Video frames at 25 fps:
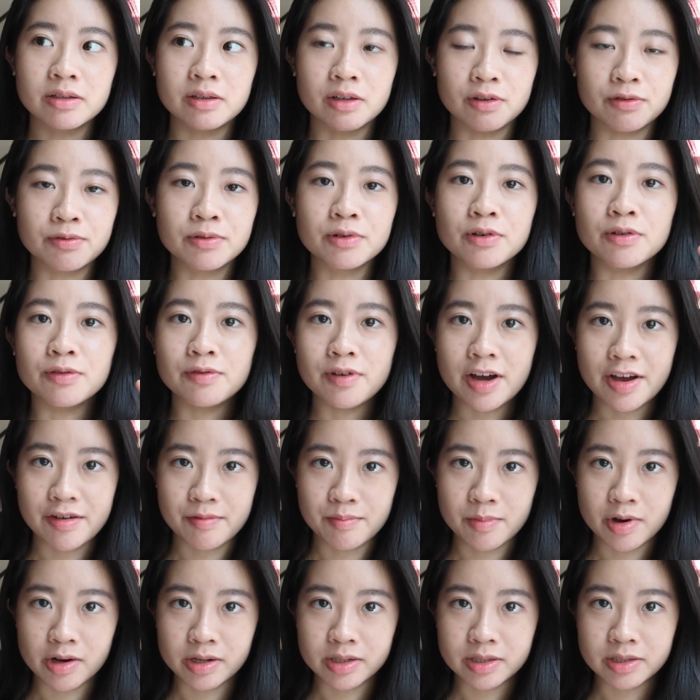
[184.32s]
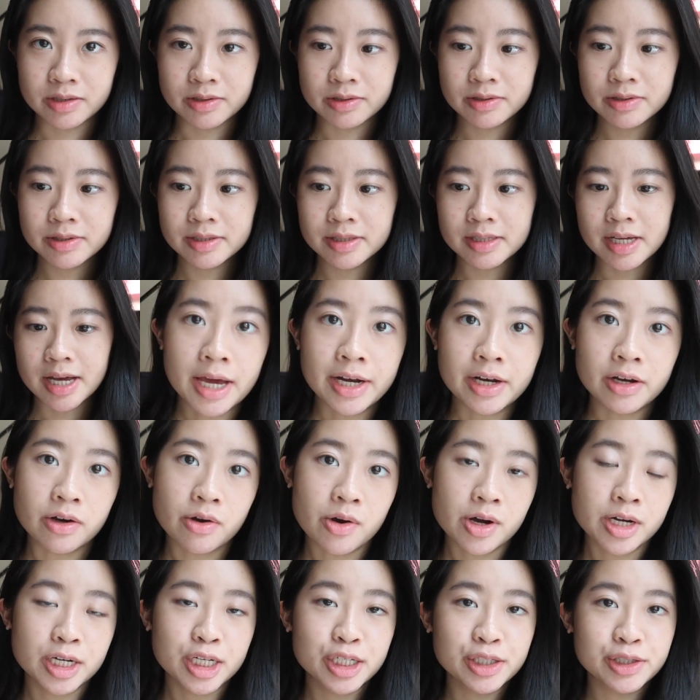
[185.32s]
the full 5 modules, and
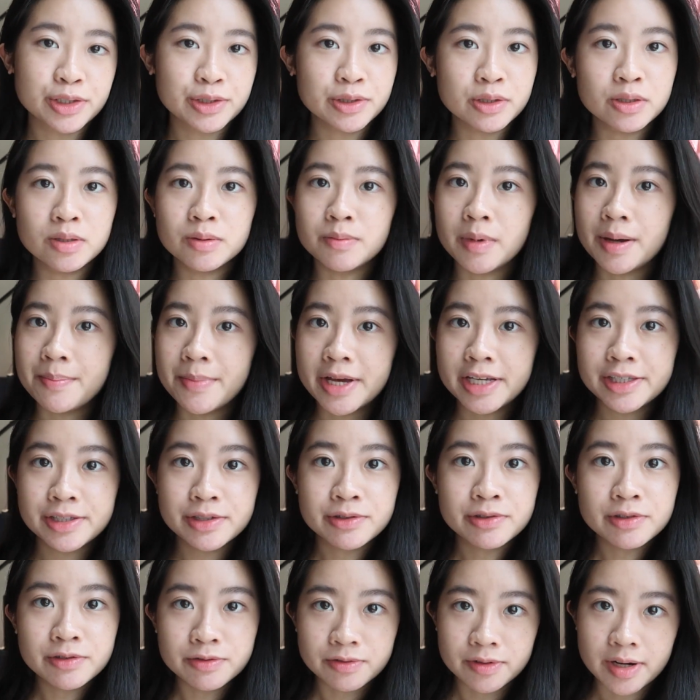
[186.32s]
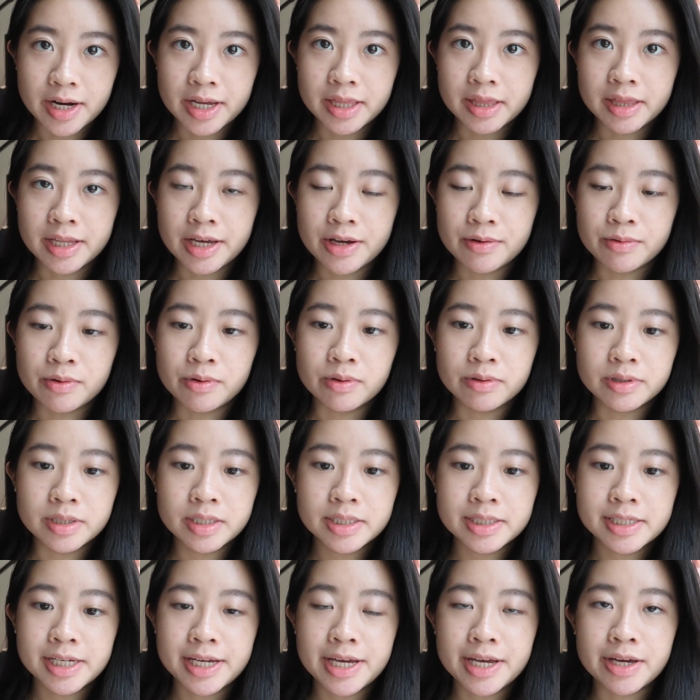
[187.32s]
according to my med school friend, they will only
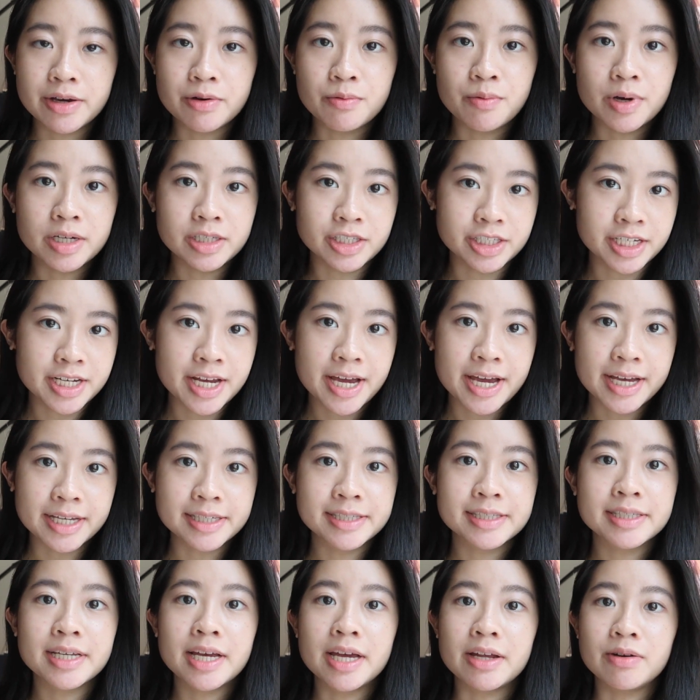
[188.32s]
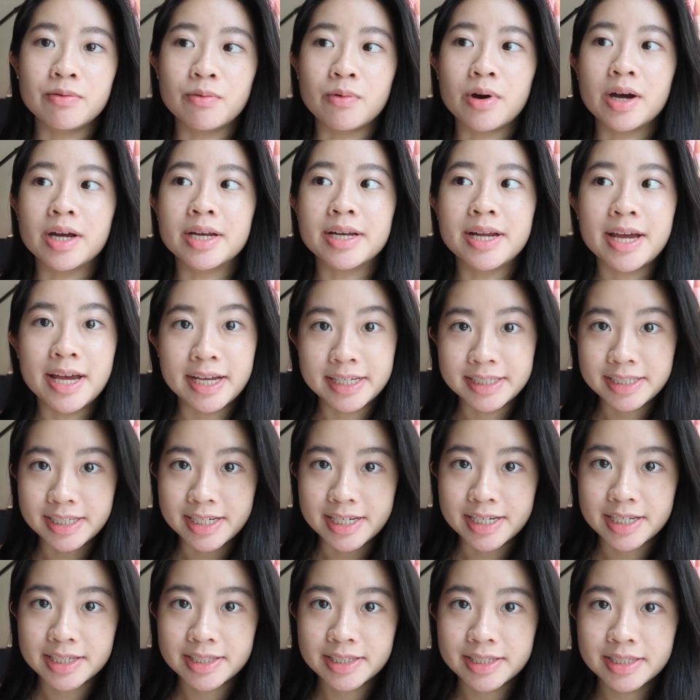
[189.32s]
take 1 JS and 1
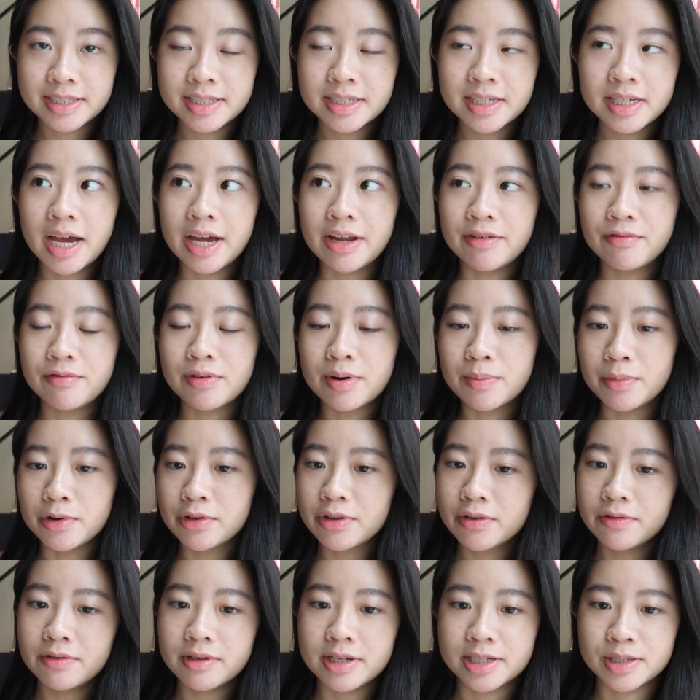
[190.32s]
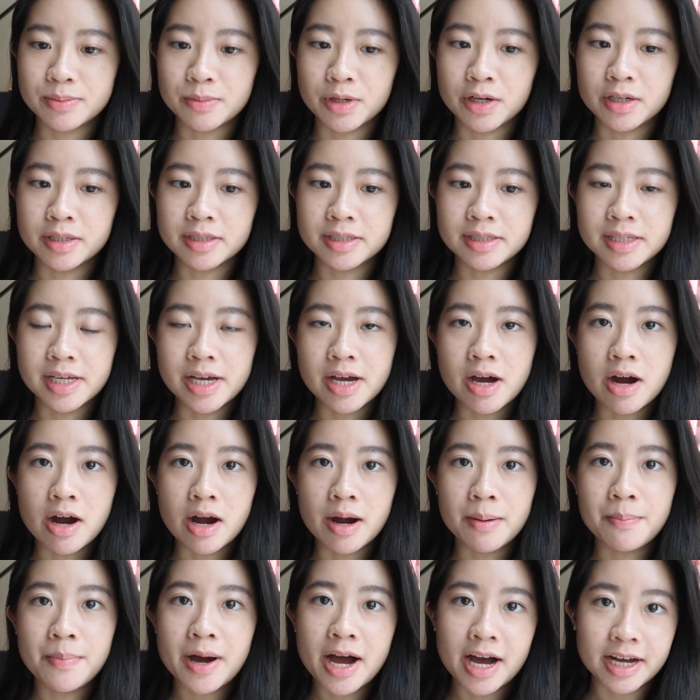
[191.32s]
SS. And for both of these mods, they
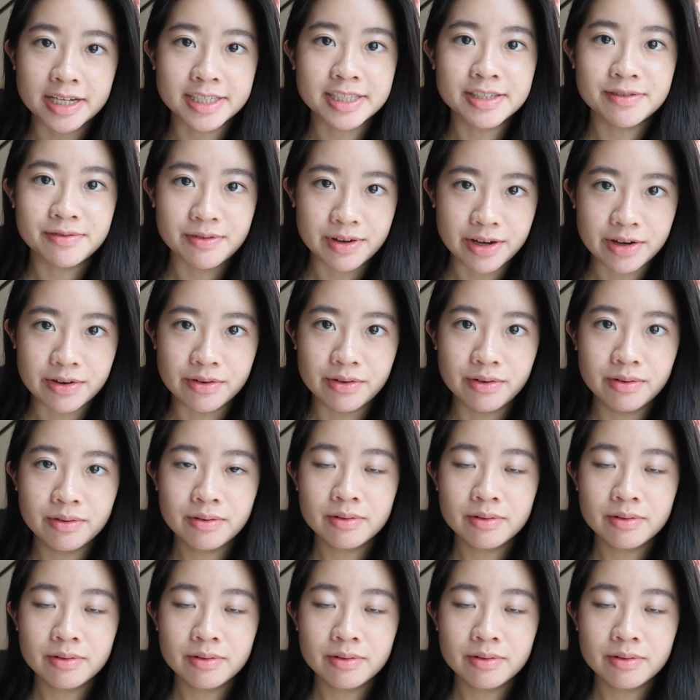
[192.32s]
are pass-fail.